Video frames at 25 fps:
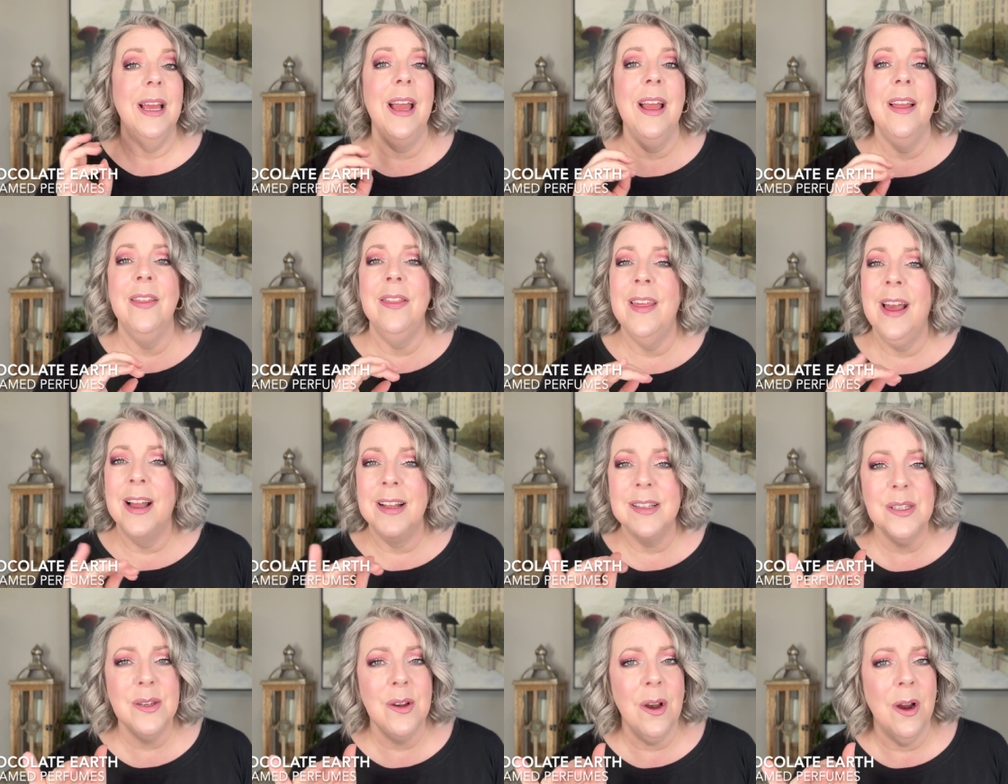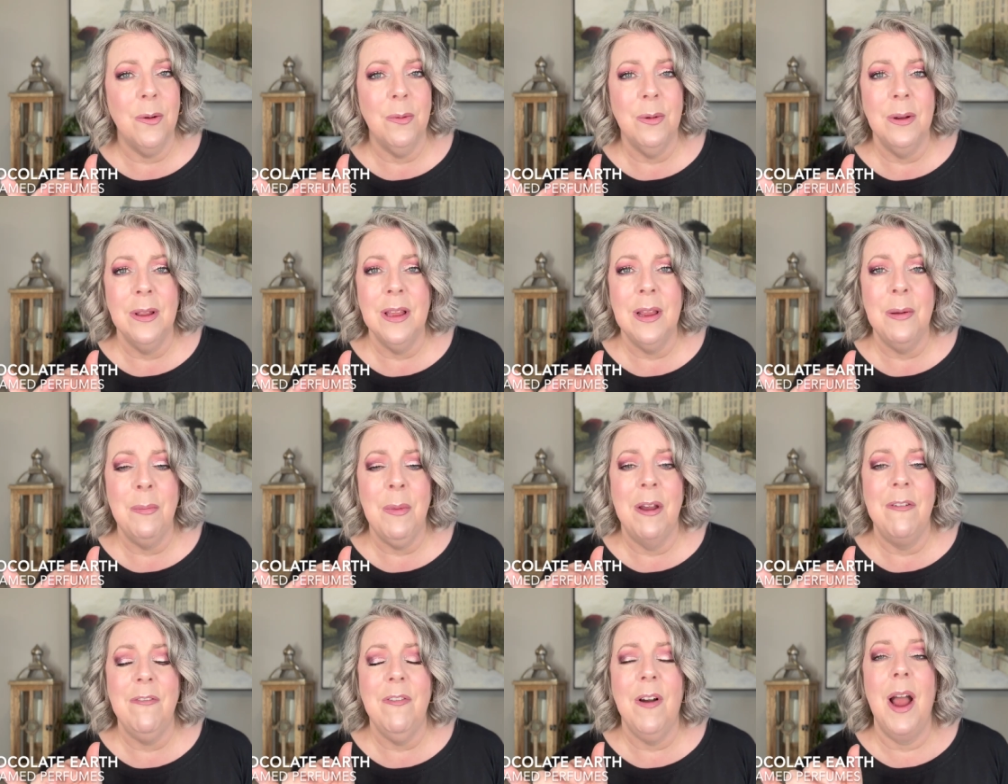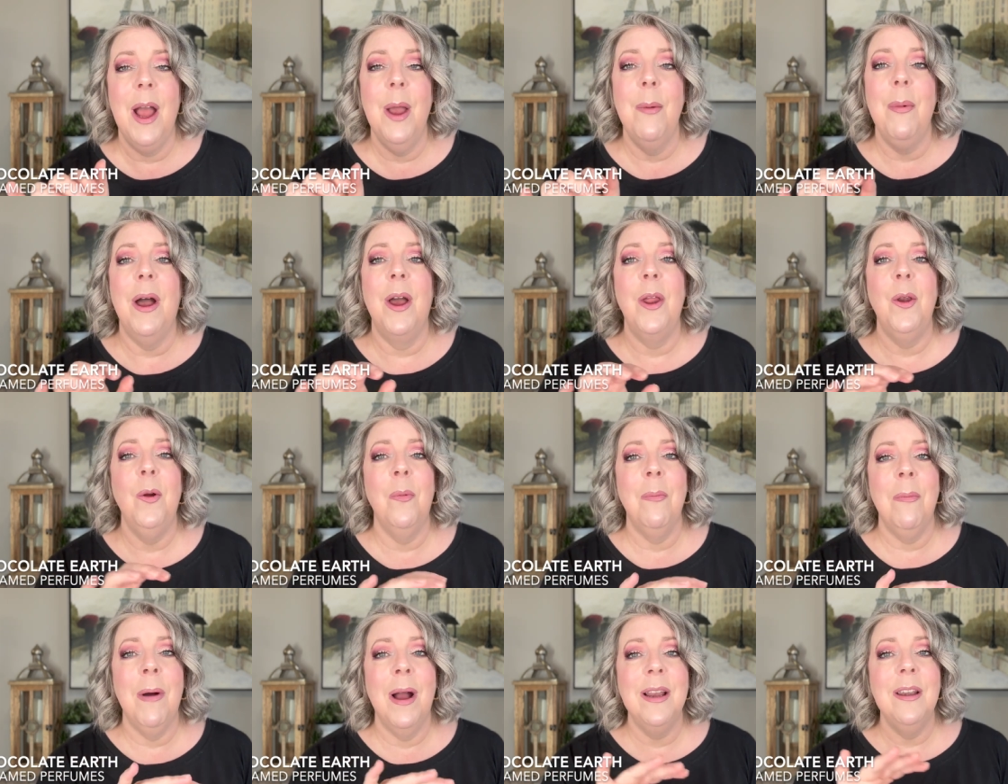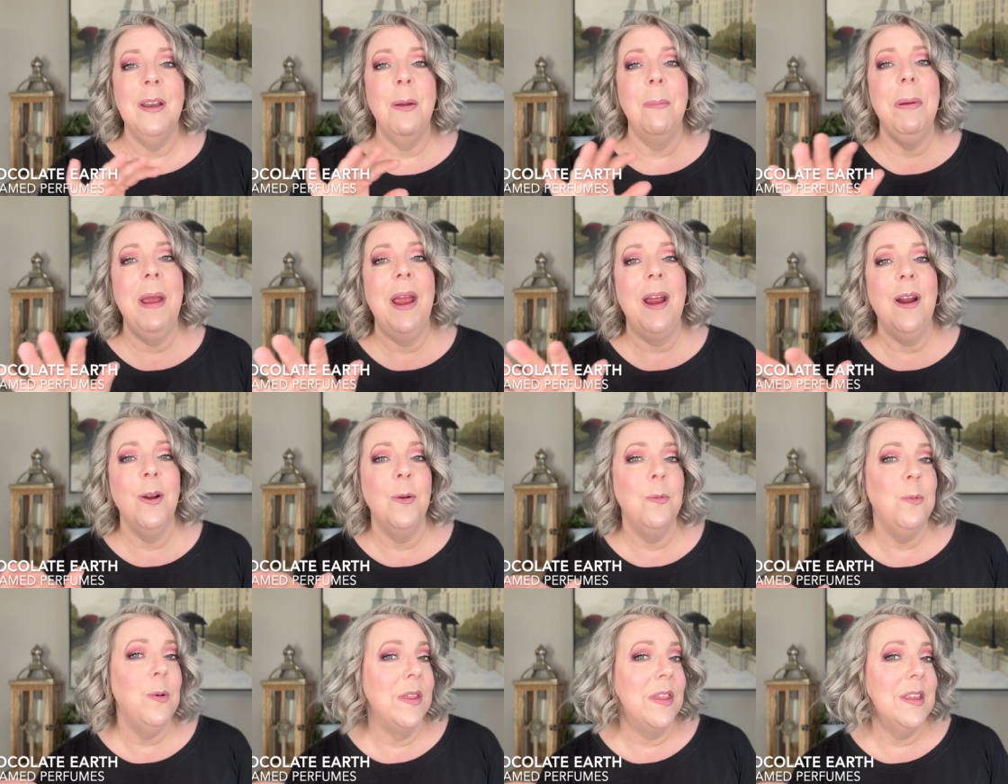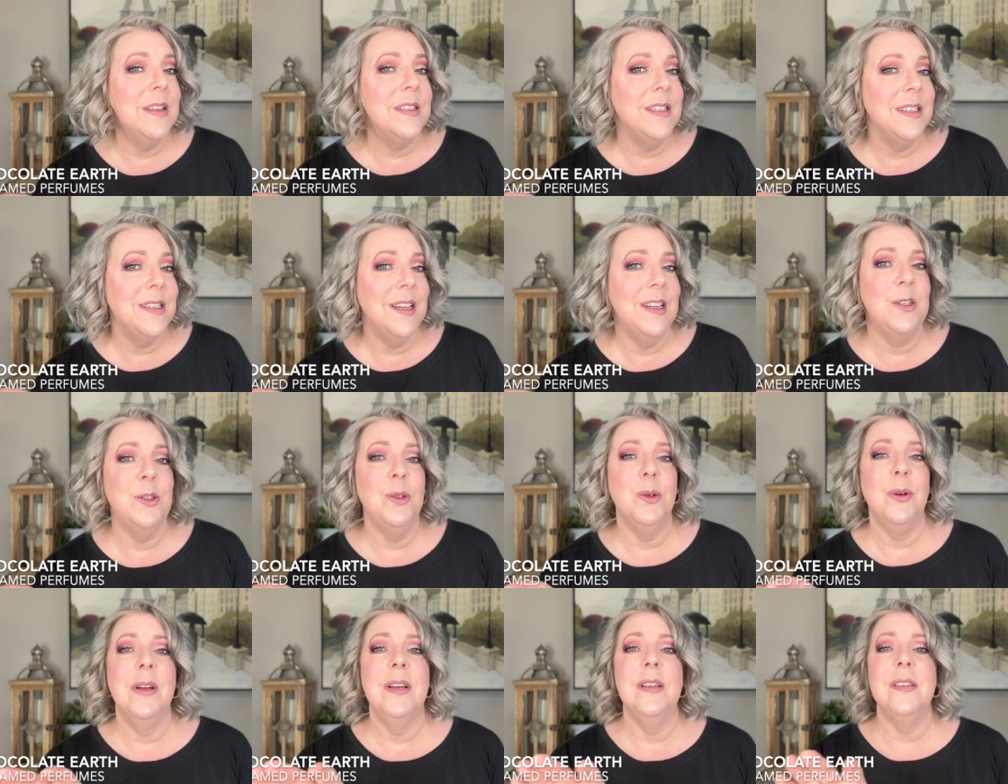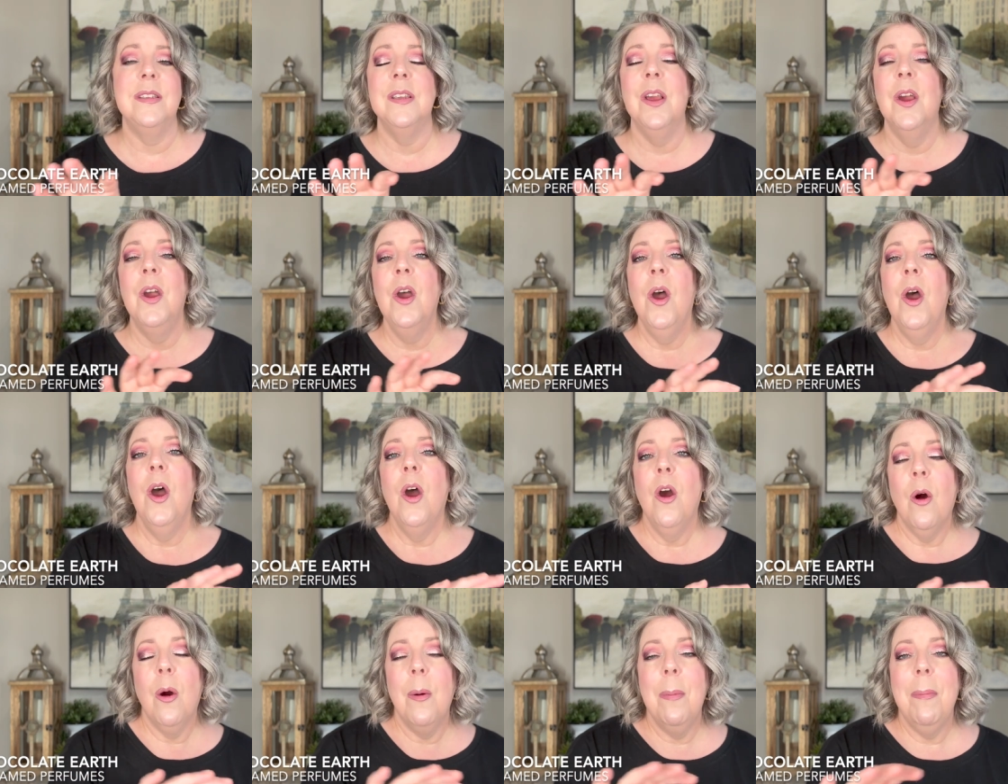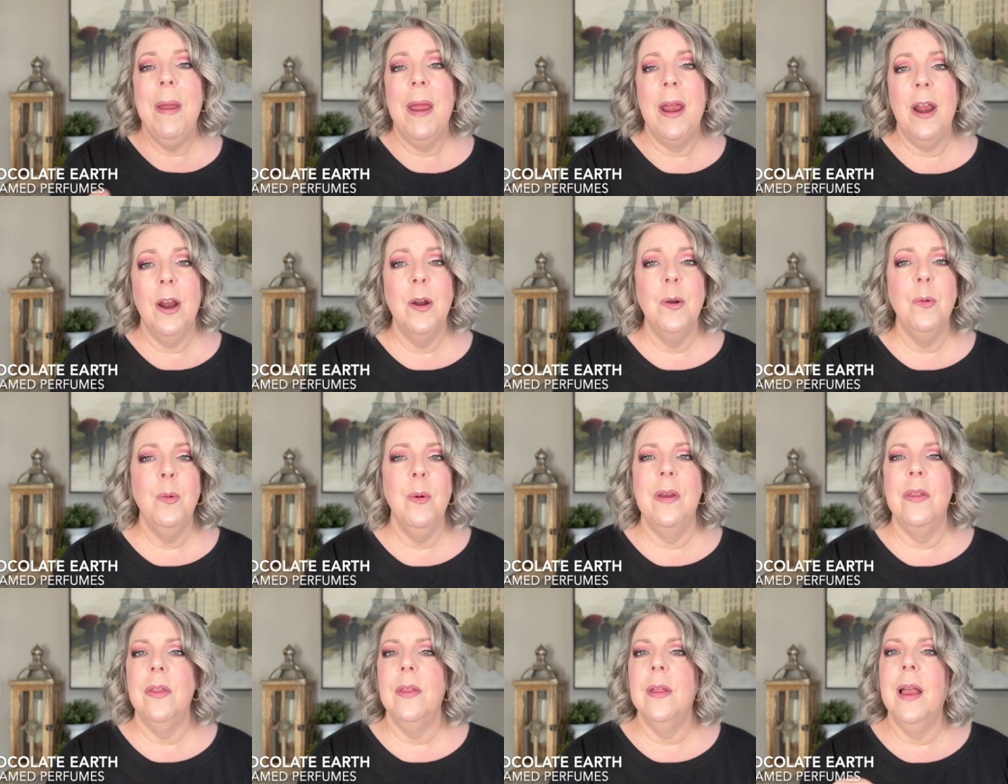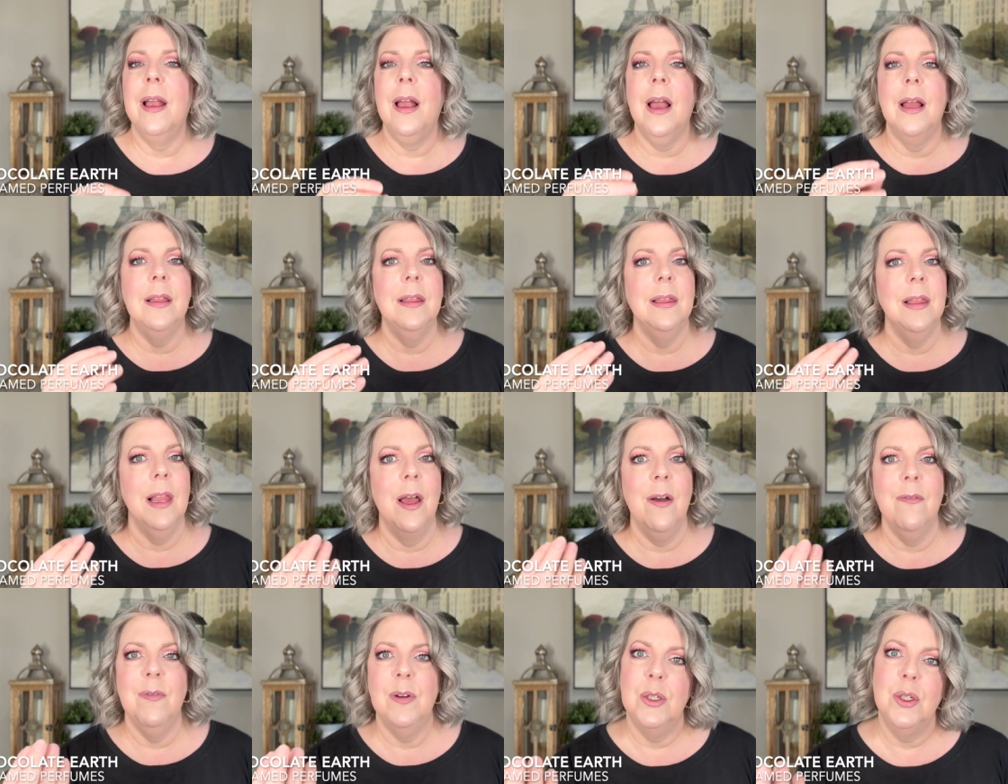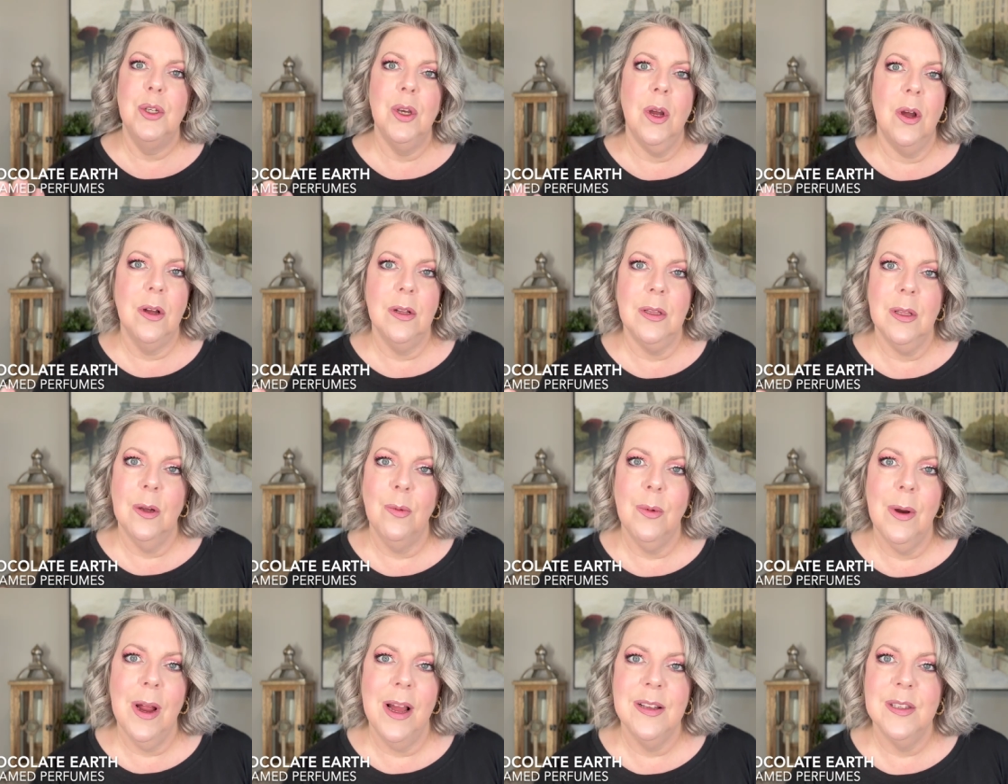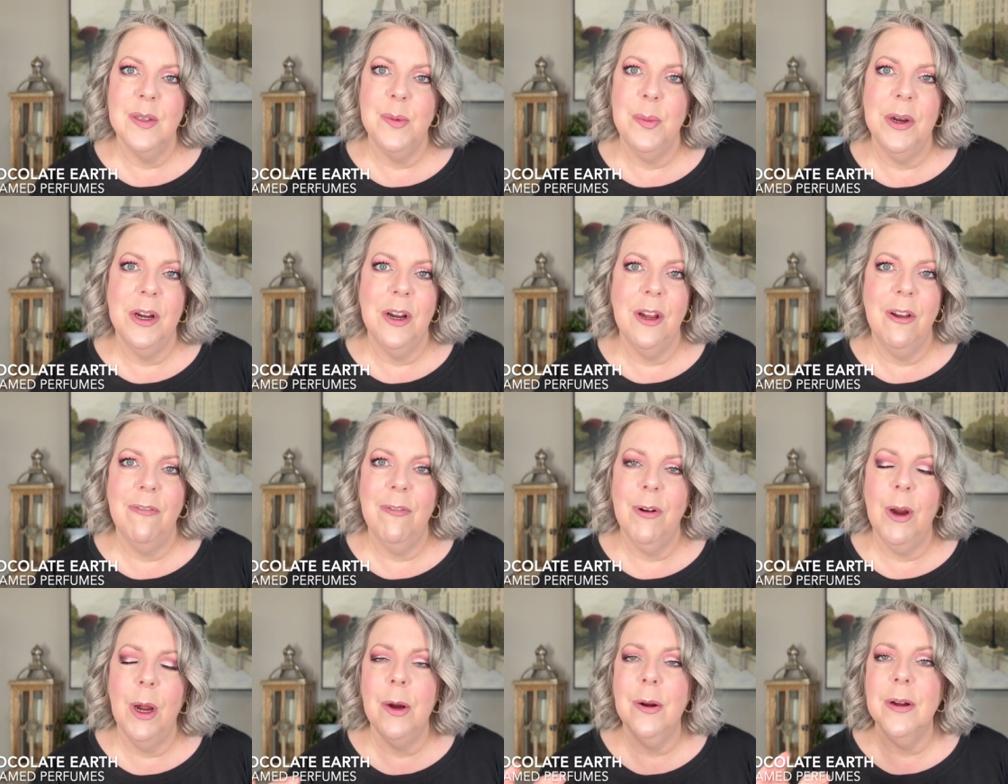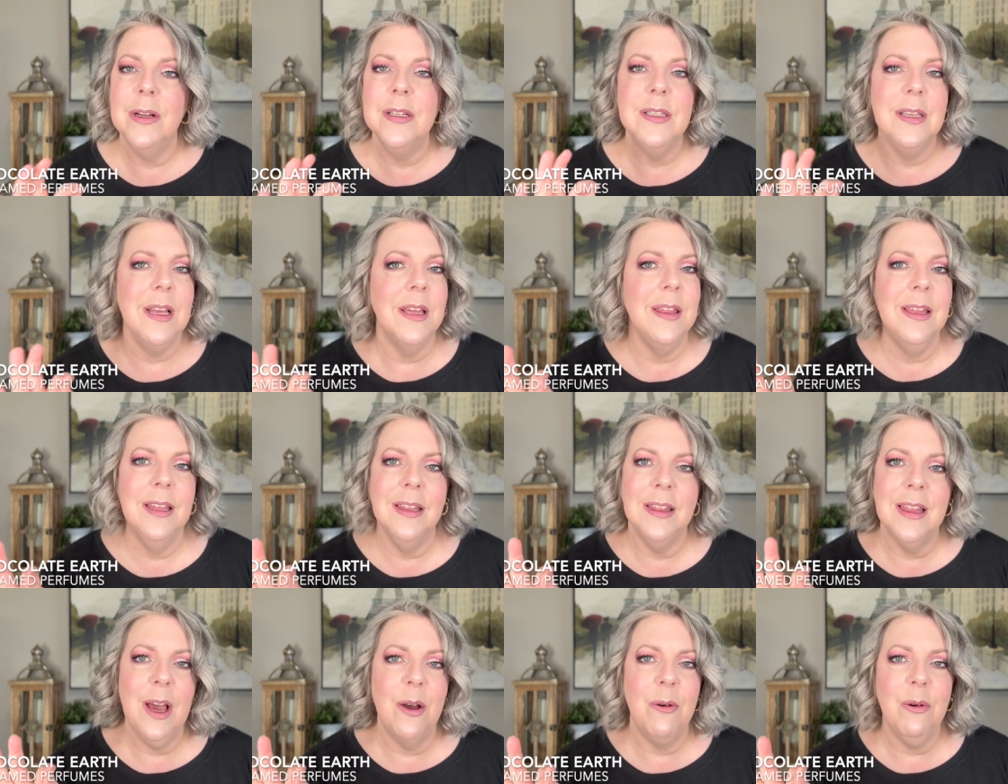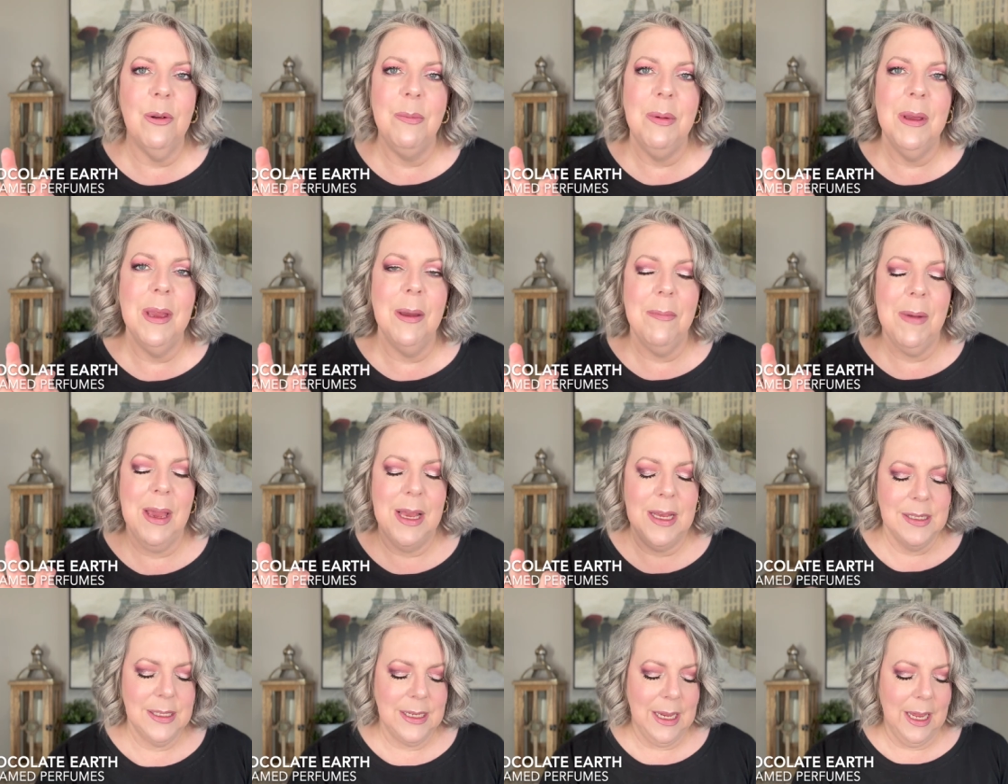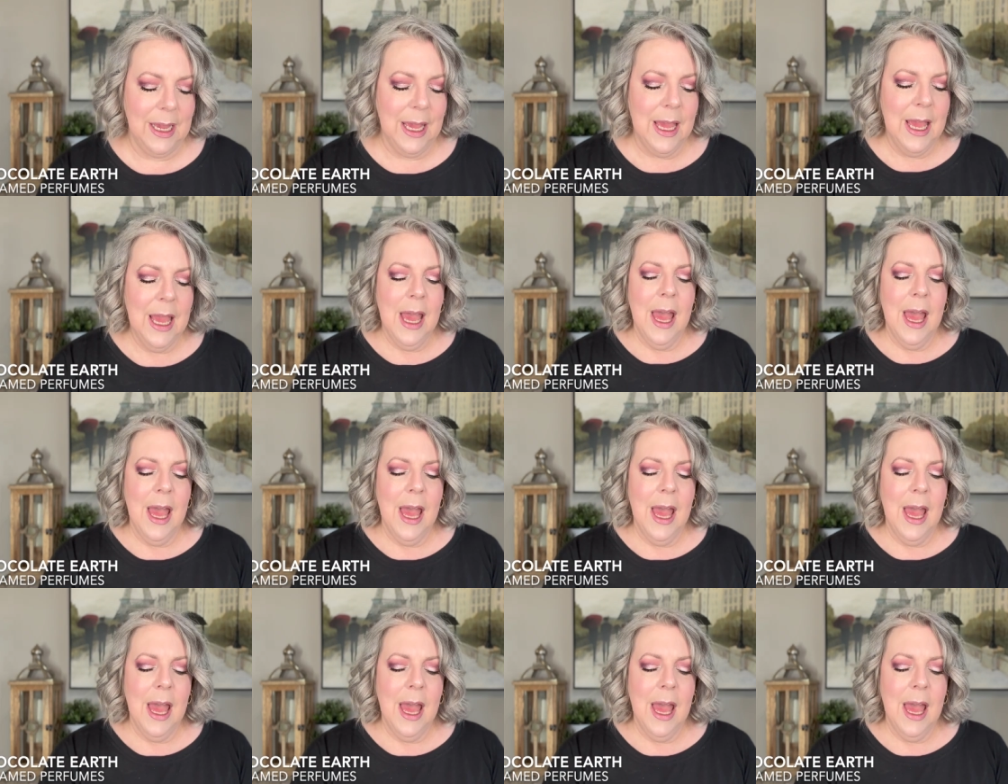And that's not really my vibe. I don't mind it paired with a citrus or paired with like, I'd love a chocolate raspberry fragrance. I think that would be amazing.